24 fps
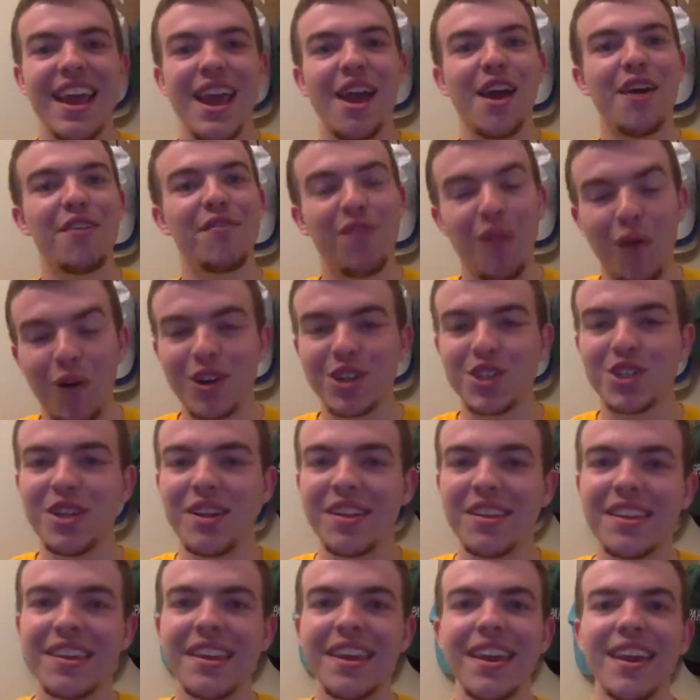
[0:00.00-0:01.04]
And
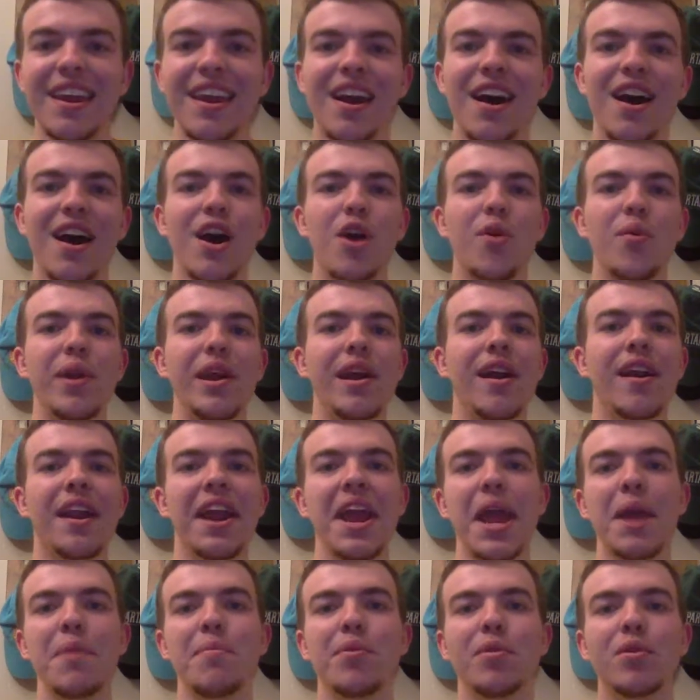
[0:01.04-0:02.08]
unfortunately, we aren't
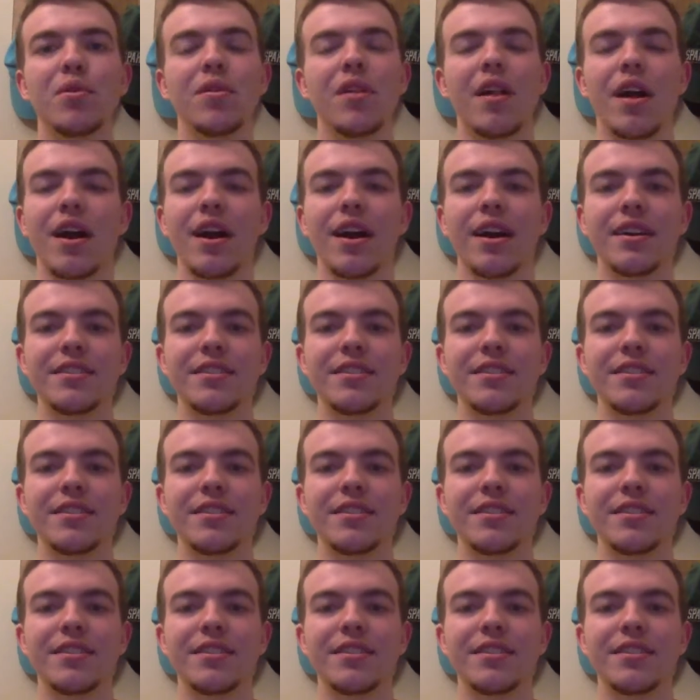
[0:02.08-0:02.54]
able